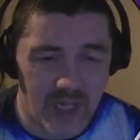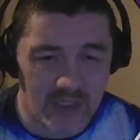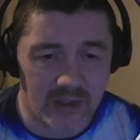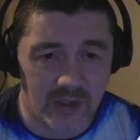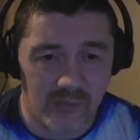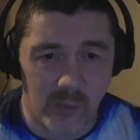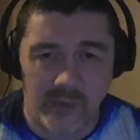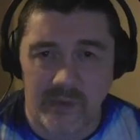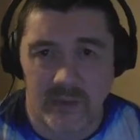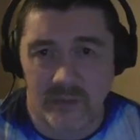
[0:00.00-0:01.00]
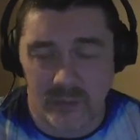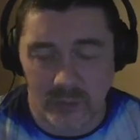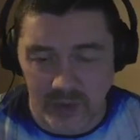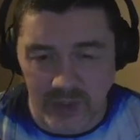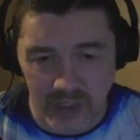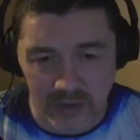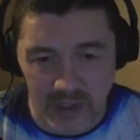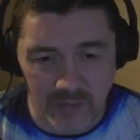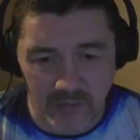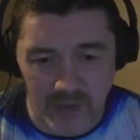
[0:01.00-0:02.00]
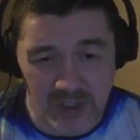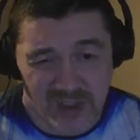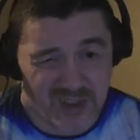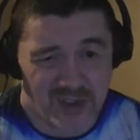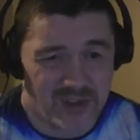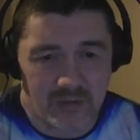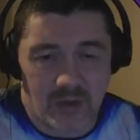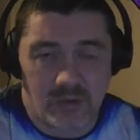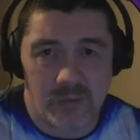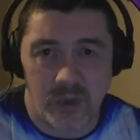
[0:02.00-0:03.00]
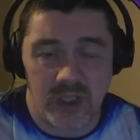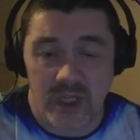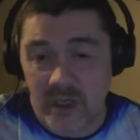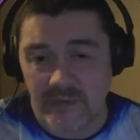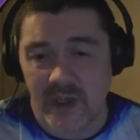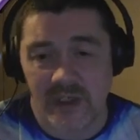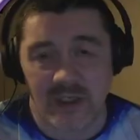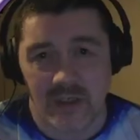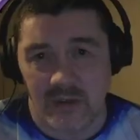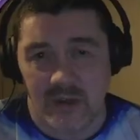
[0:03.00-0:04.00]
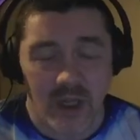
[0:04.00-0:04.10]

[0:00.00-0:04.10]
I can live with it. With the labyrinth case, it's just I'll spawn the artifacts and that.